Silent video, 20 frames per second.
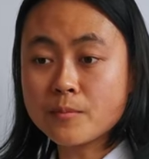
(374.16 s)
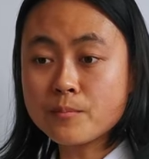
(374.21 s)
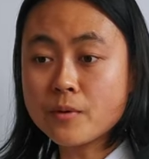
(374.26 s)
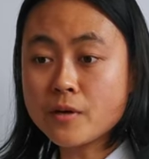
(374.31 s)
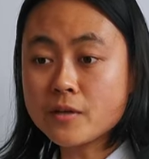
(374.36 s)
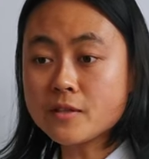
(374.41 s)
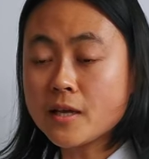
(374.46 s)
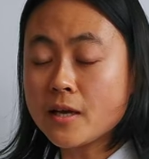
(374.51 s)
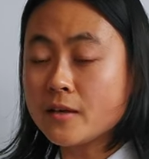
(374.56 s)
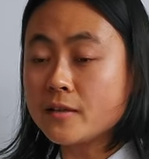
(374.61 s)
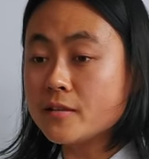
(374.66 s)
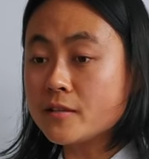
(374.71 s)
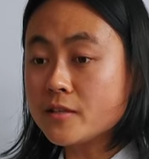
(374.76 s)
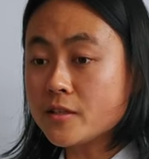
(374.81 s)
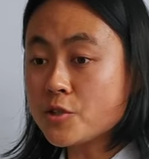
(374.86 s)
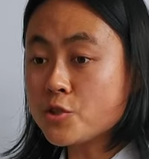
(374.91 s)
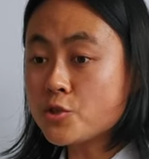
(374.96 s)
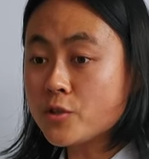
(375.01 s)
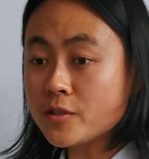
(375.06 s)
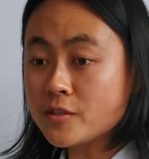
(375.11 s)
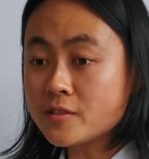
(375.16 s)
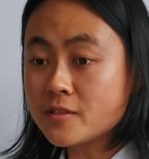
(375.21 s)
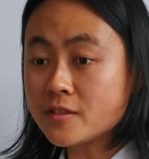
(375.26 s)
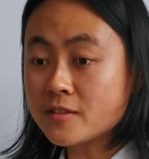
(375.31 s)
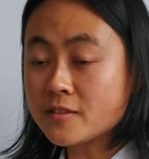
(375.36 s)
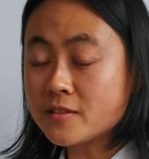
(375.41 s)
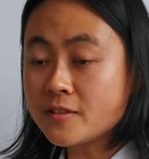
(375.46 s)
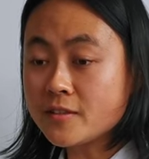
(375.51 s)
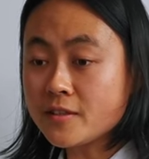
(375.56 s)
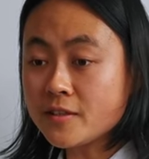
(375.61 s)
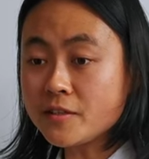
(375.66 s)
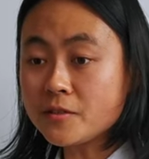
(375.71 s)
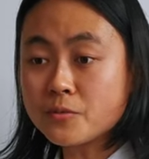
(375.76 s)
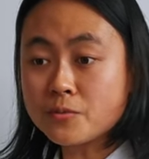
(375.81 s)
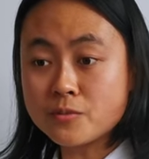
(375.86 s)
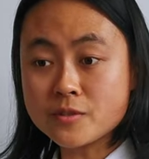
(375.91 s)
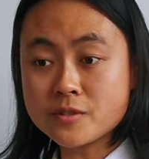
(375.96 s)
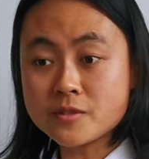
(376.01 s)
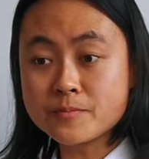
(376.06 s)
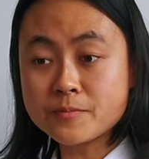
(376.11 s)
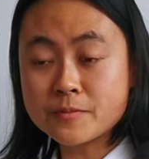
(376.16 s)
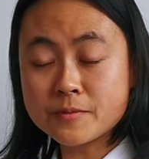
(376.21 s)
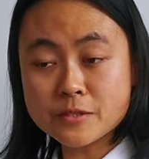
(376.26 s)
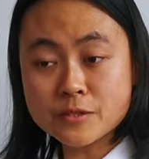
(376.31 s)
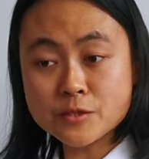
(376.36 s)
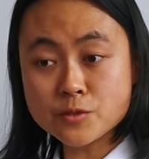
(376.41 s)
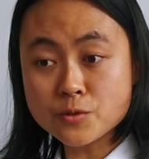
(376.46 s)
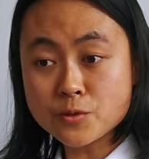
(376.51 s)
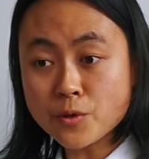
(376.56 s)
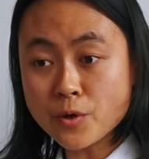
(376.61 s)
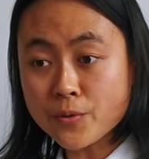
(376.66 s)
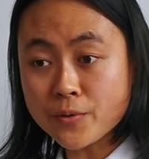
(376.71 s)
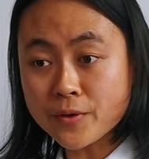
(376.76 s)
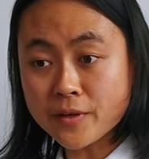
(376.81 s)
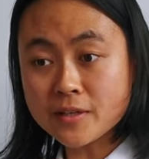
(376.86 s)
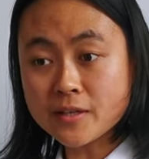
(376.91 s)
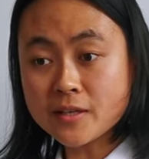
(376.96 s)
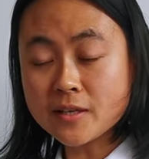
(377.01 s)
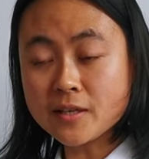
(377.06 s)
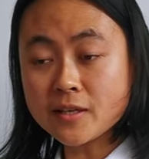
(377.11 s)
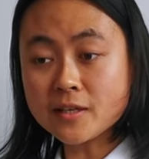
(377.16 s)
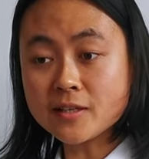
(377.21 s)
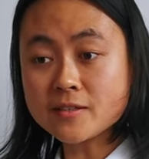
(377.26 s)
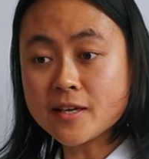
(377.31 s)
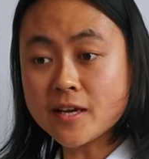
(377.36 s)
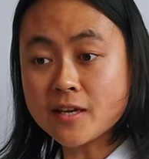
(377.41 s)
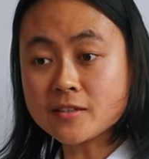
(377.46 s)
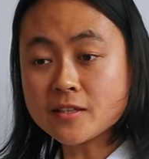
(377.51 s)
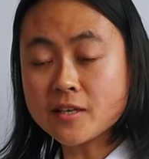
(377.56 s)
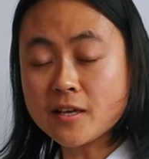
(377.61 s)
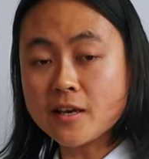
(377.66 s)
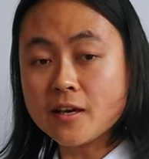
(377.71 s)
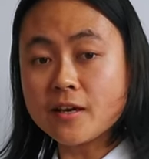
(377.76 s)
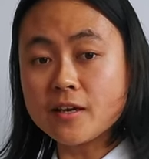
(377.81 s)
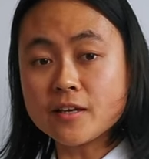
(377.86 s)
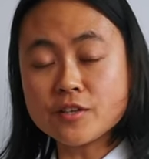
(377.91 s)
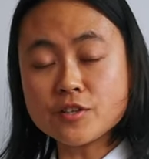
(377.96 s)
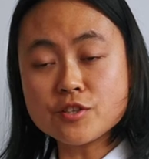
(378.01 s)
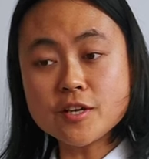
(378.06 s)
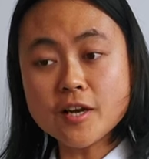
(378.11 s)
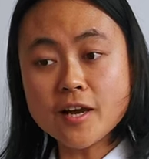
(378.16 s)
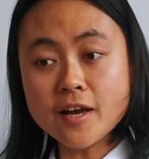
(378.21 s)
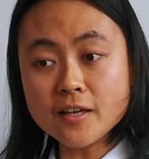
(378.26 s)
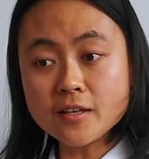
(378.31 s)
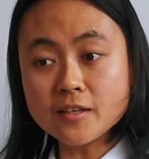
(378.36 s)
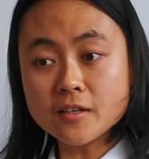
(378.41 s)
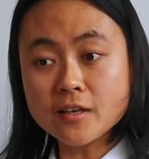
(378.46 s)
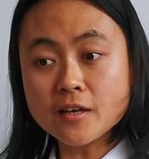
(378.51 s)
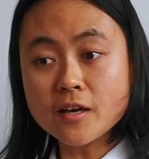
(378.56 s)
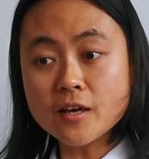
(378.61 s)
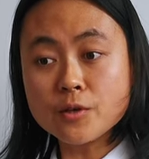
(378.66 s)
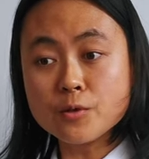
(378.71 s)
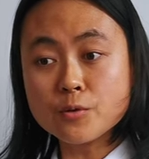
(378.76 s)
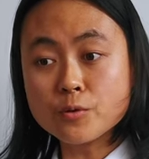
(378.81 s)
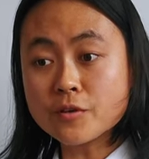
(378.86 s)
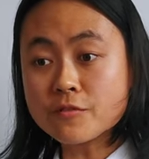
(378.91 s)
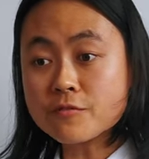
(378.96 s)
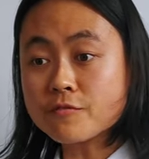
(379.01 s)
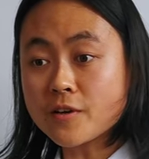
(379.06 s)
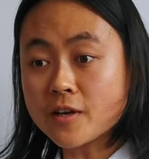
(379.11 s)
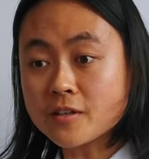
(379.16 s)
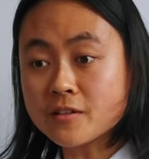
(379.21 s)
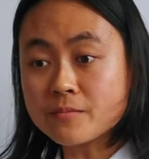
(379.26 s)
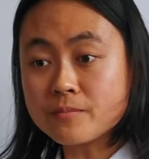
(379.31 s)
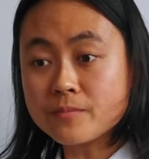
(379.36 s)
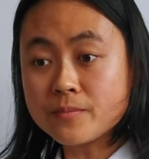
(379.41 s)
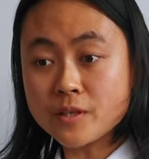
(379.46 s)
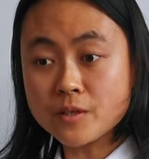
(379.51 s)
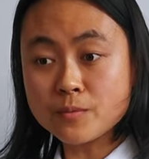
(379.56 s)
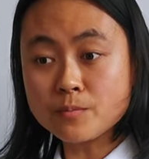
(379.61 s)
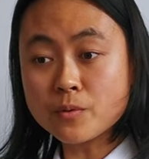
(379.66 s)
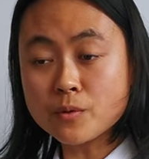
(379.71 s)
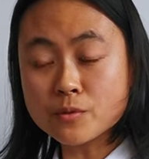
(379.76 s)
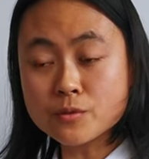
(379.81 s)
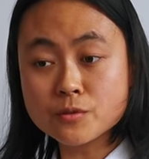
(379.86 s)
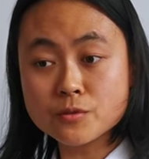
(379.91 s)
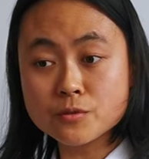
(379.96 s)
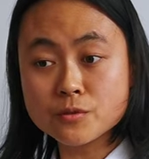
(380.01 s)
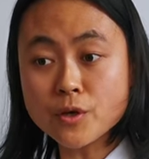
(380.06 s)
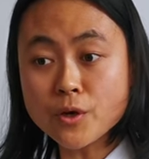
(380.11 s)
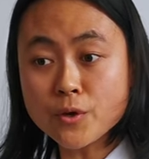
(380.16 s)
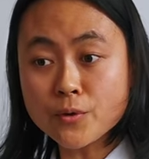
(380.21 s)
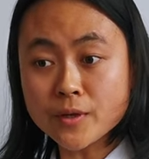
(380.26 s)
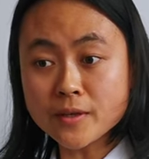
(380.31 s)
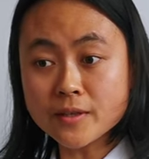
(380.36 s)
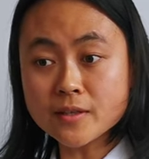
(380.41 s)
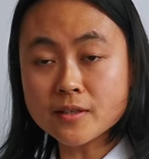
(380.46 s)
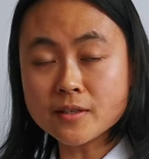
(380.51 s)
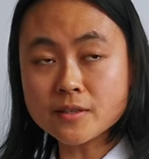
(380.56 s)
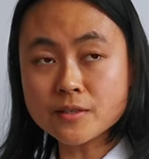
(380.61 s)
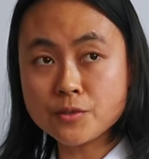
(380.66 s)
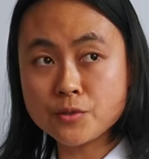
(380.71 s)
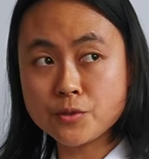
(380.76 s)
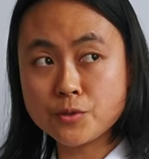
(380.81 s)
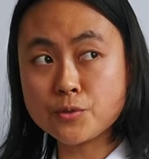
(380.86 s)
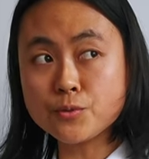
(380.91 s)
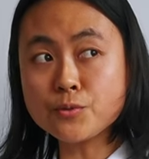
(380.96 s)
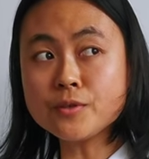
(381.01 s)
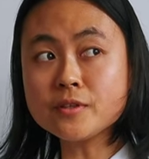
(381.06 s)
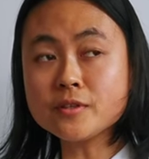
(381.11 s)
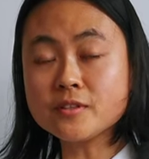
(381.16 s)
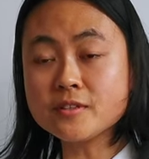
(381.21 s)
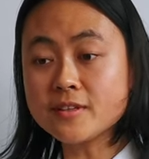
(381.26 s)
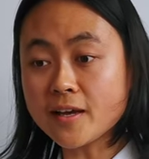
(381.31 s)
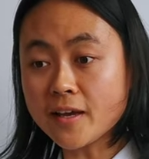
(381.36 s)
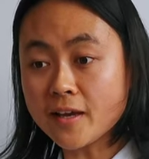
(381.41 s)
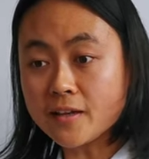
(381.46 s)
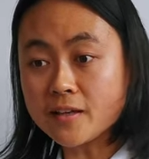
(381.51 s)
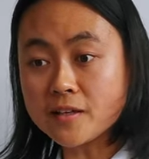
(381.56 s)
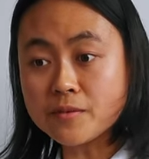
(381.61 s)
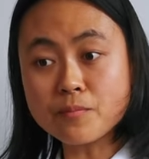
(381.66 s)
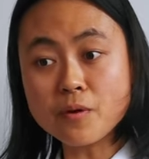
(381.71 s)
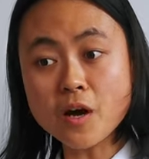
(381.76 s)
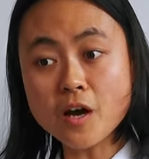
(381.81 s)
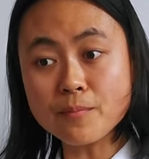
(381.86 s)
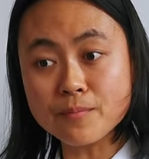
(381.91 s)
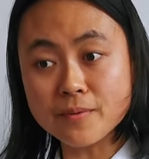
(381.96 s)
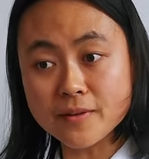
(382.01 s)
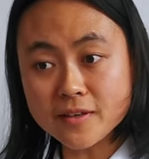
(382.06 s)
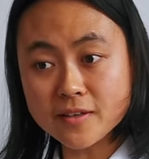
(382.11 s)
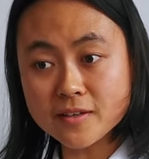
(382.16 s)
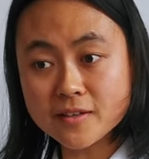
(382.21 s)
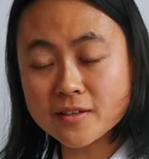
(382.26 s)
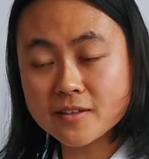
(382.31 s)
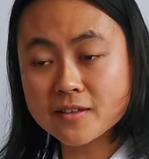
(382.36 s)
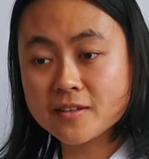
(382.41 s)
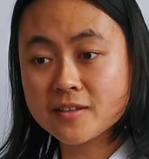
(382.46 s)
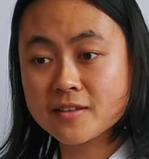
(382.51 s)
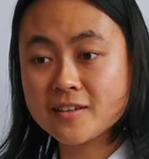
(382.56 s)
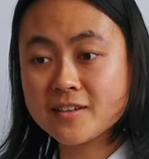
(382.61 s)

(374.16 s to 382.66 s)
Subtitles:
But the interesting thing with snoring is that in China, you can find people snoring during the day in public.